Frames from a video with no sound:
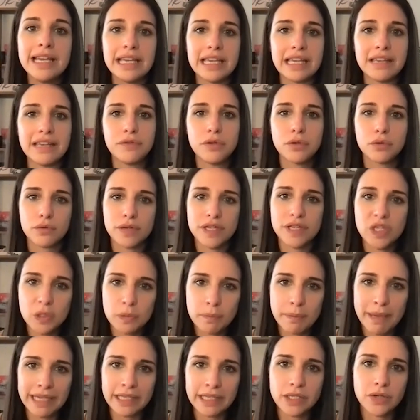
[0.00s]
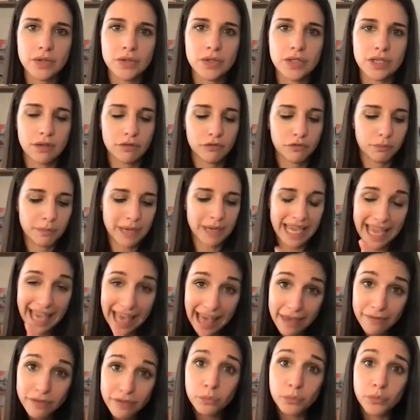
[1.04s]
If you respect yourself by
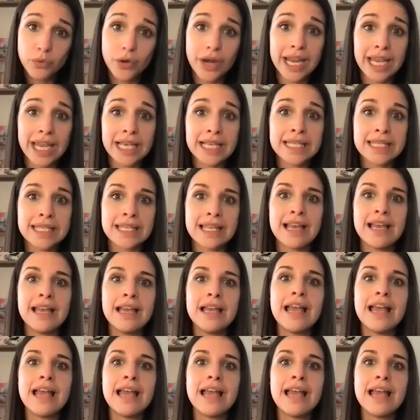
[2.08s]
having breaks